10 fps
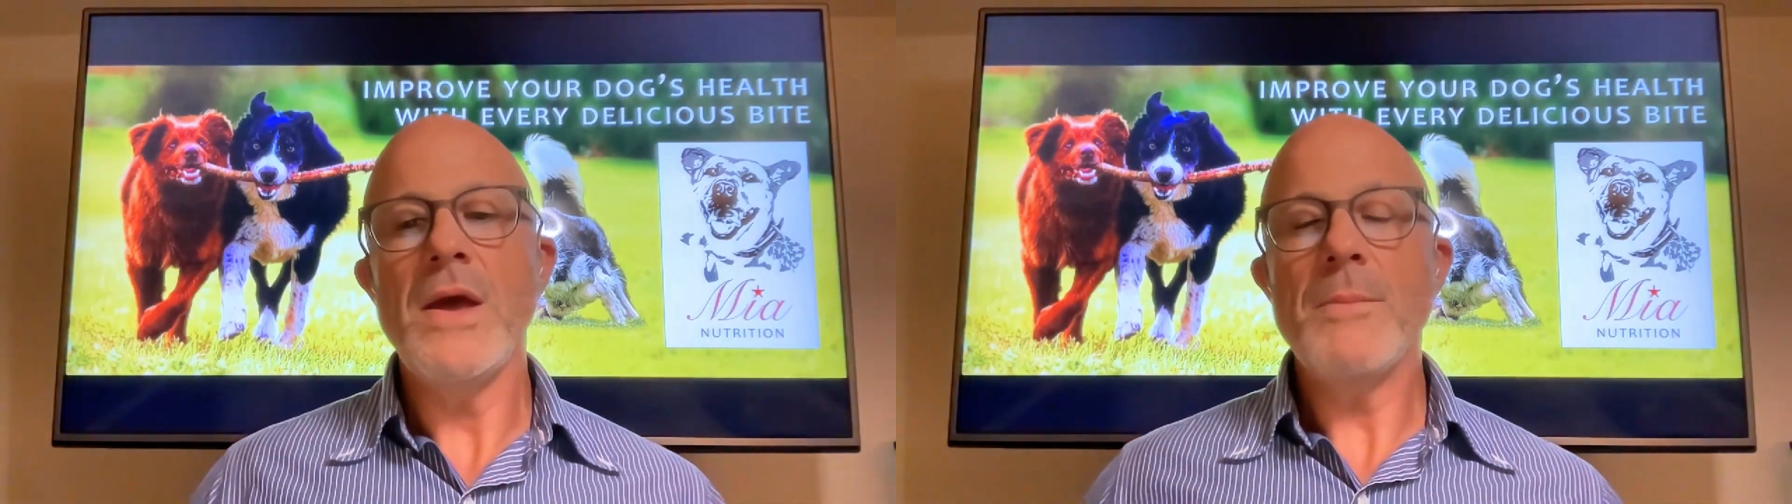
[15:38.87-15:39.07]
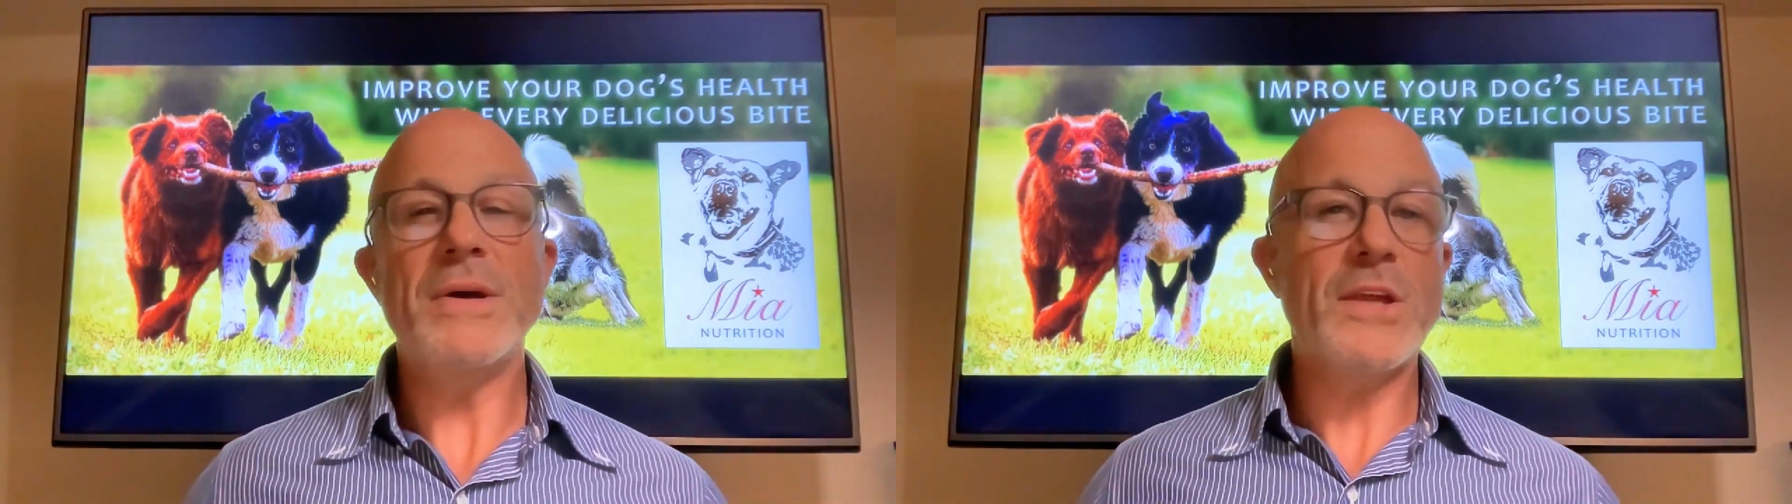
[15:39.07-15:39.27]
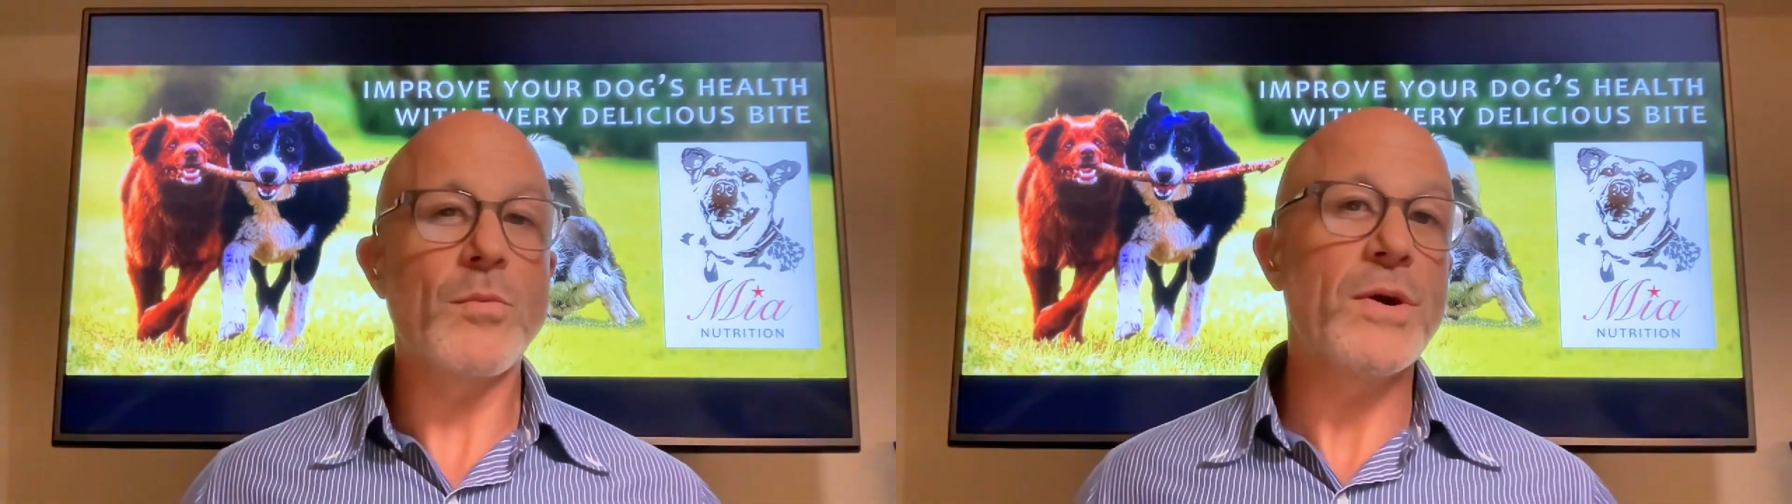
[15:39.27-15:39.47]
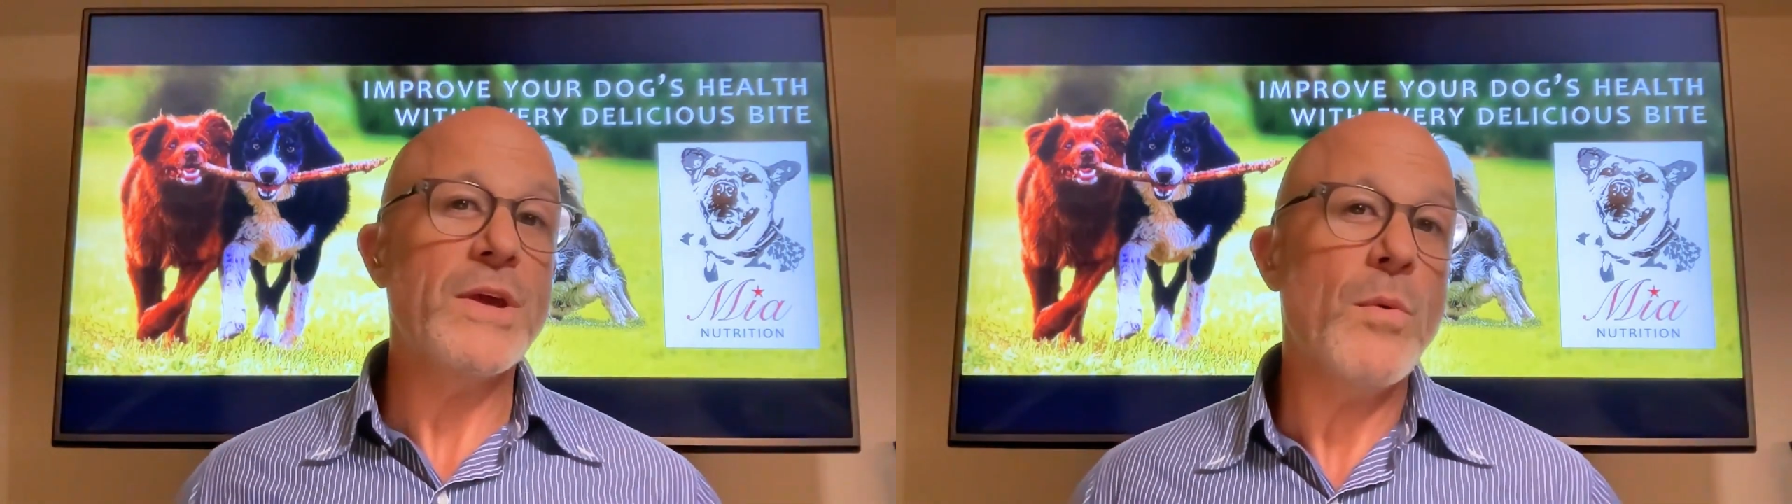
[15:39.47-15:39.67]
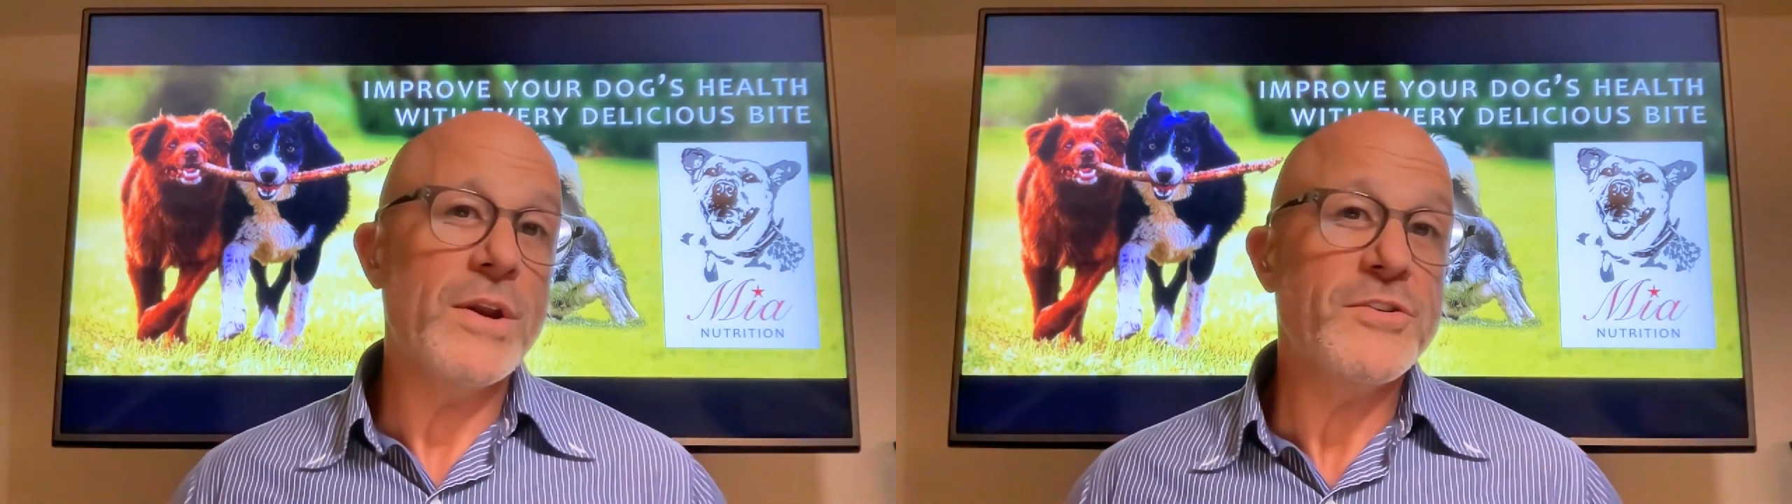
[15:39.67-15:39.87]
but they really
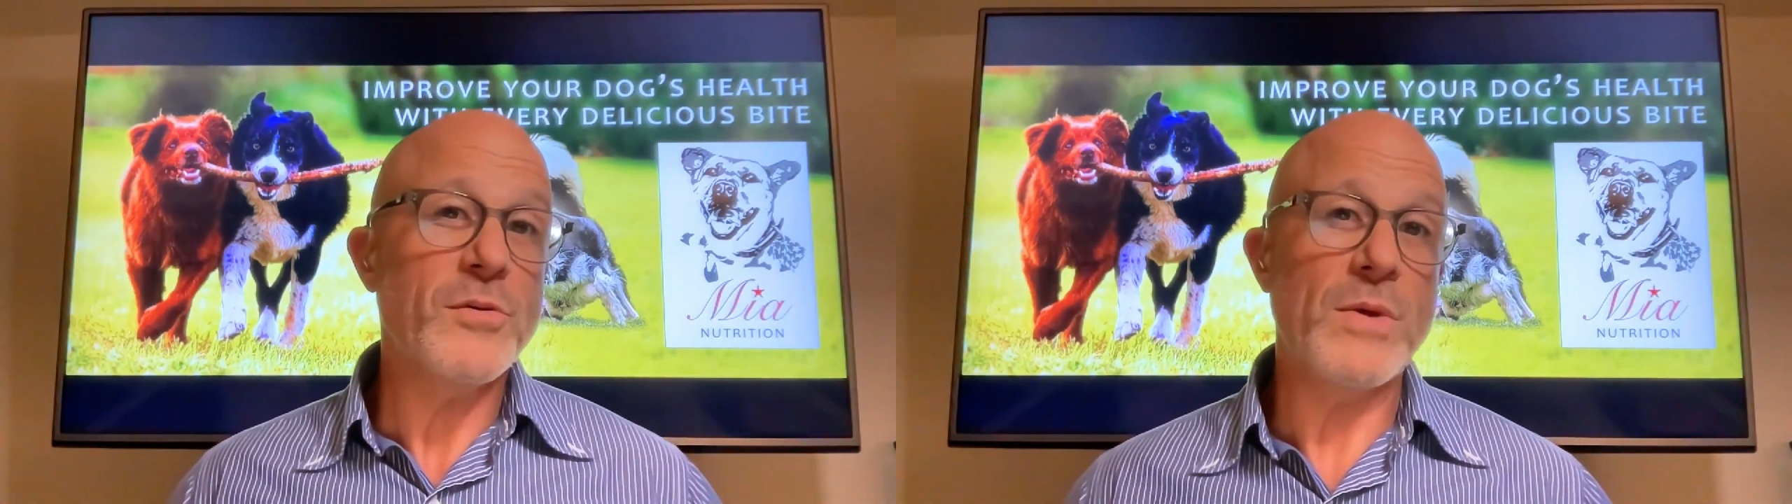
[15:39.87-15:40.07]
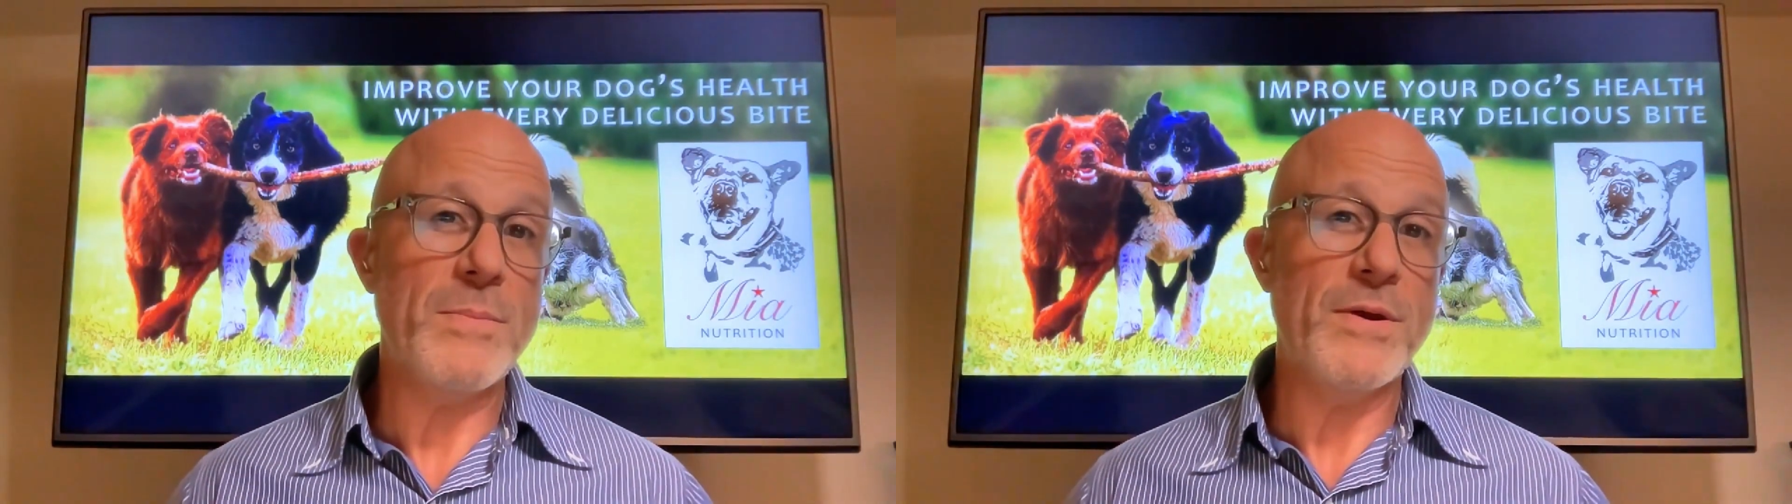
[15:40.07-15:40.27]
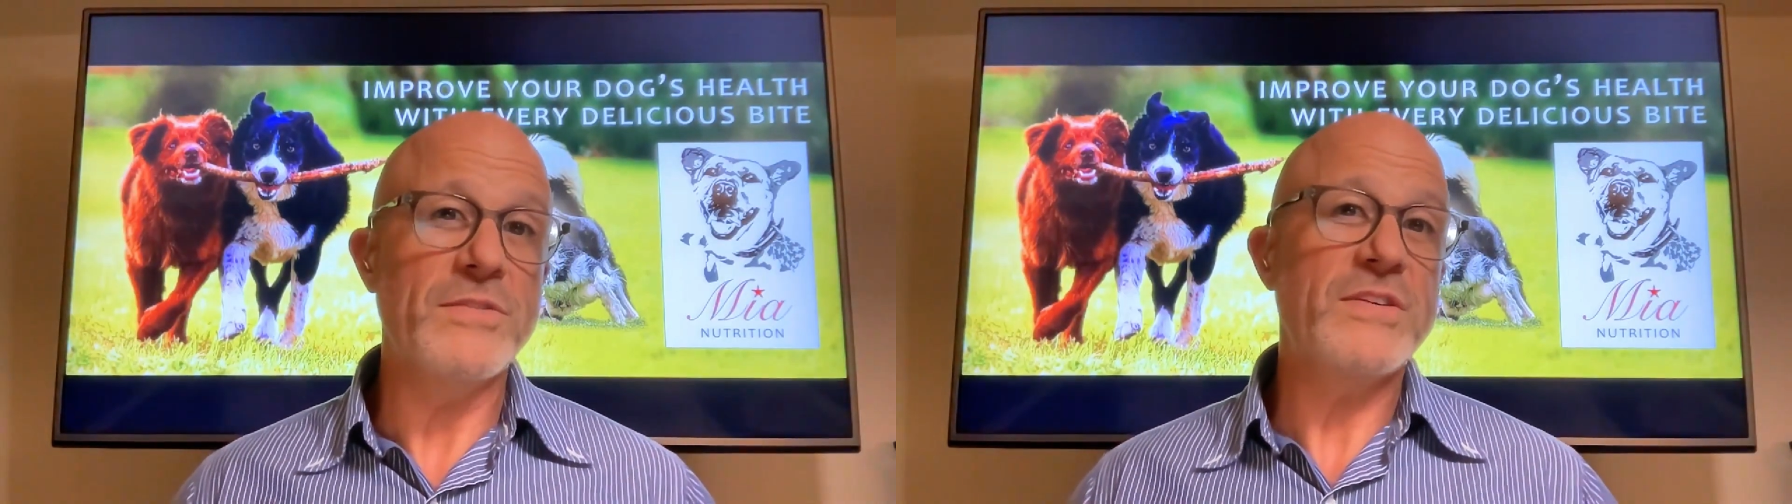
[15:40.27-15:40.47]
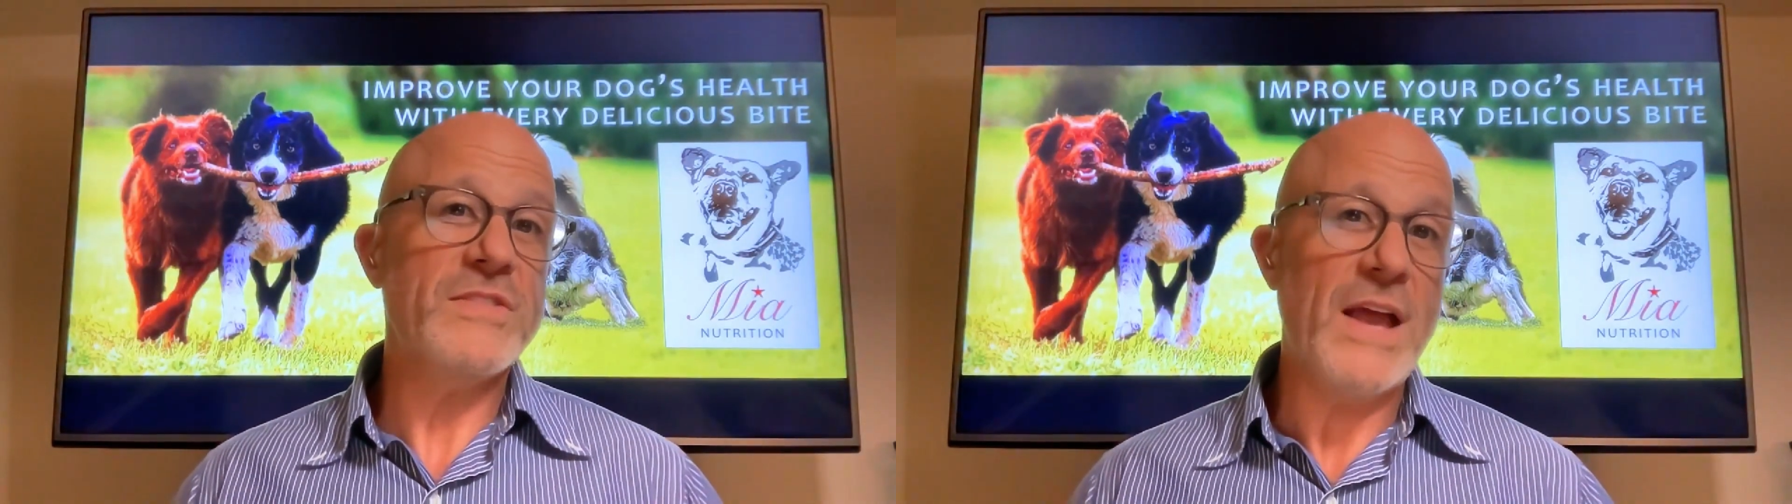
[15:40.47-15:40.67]
wanted to rebuild his